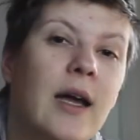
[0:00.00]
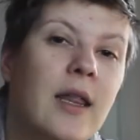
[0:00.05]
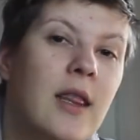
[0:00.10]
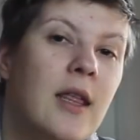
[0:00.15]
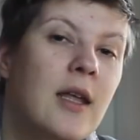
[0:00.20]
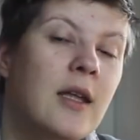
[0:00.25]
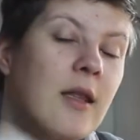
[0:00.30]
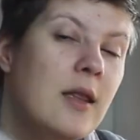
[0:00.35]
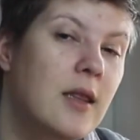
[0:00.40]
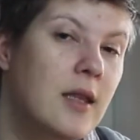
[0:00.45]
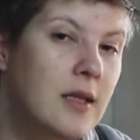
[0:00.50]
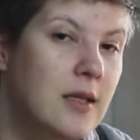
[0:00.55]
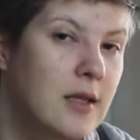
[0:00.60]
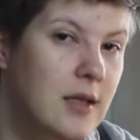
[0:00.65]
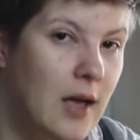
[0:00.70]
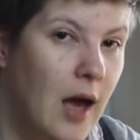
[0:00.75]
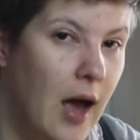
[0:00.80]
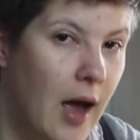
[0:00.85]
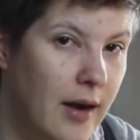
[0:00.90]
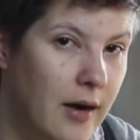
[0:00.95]
I think this
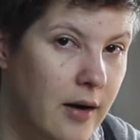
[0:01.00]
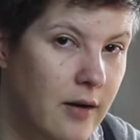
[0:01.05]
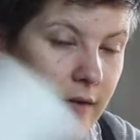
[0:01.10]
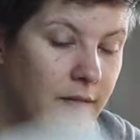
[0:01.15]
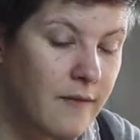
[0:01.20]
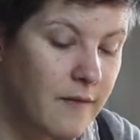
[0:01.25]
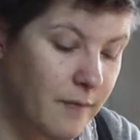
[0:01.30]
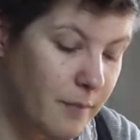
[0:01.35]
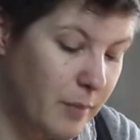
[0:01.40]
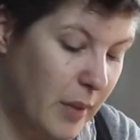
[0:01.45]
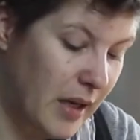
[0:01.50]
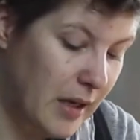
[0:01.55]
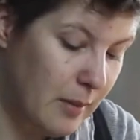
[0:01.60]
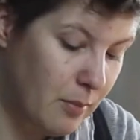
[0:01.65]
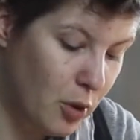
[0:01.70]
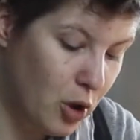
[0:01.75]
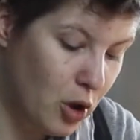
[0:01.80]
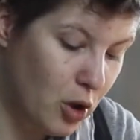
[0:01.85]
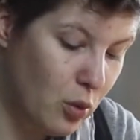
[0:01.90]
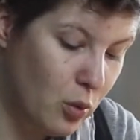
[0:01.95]
kind of
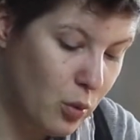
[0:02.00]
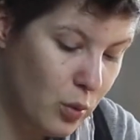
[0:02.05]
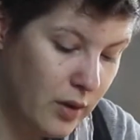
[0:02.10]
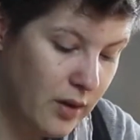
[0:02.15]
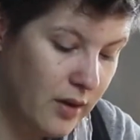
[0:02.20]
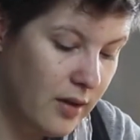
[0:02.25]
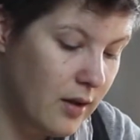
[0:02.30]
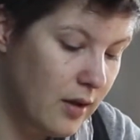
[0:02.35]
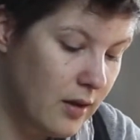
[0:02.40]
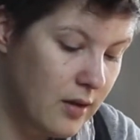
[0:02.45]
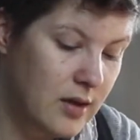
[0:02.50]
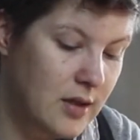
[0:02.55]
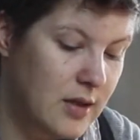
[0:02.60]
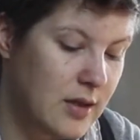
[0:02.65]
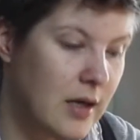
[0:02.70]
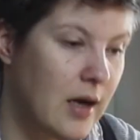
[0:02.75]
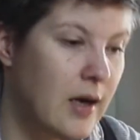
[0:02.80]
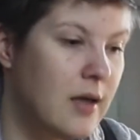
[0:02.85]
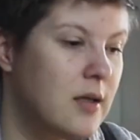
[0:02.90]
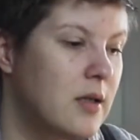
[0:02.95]
paper with this
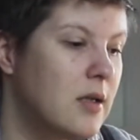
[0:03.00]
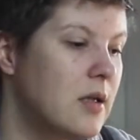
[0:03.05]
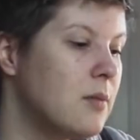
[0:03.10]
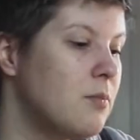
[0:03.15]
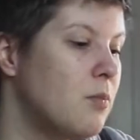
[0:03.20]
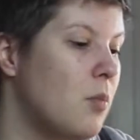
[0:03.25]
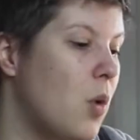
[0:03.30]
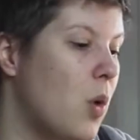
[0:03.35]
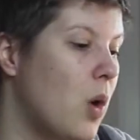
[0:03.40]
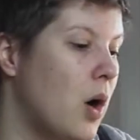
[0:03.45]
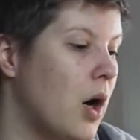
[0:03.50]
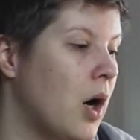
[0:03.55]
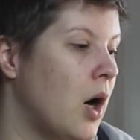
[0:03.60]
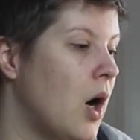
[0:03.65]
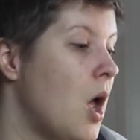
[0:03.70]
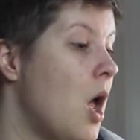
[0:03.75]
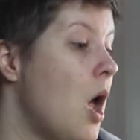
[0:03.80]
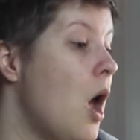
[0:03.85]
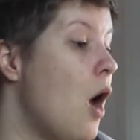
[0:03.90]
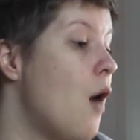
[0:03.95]
size is more
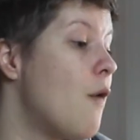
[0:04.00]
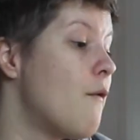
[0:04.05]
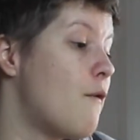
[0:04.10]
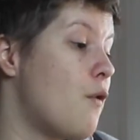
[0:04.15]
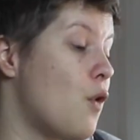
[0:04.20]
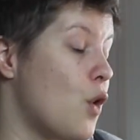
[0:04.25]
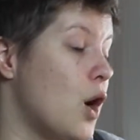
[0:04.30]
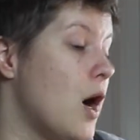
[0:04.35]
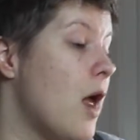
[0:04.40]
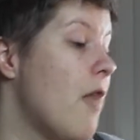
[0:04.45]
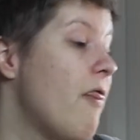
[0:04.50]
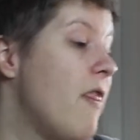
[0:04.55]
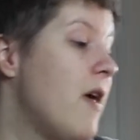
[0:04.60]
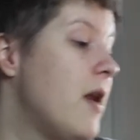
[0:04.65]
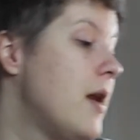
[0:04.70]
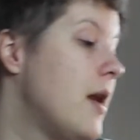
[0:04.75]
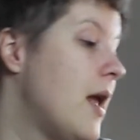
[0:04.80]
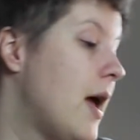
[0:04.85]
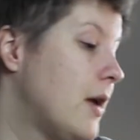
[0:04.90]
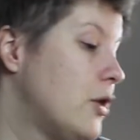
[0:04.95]
for the
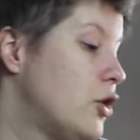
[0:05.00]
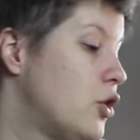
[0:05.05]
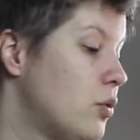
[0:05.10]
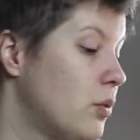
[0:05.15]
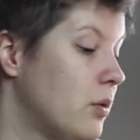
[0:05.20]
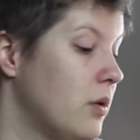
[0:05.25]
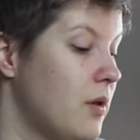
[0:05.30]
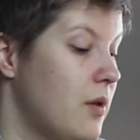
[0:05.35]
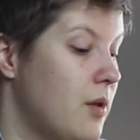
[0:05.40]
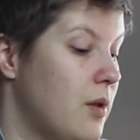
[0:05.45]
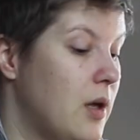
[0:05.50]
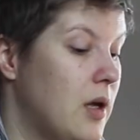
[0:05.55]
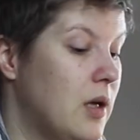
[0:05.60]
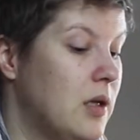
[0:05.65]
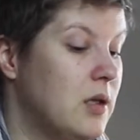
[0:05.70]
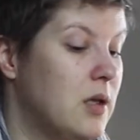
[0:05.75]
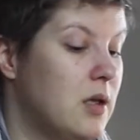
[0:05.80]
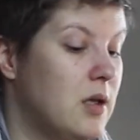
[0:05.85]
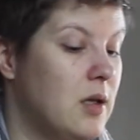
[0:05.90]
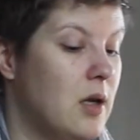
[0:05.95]
natural
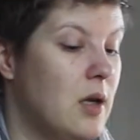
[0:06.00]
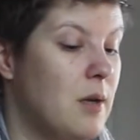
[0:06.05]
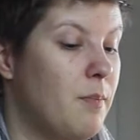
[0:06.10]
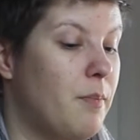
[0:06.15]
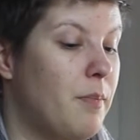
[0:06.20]
things.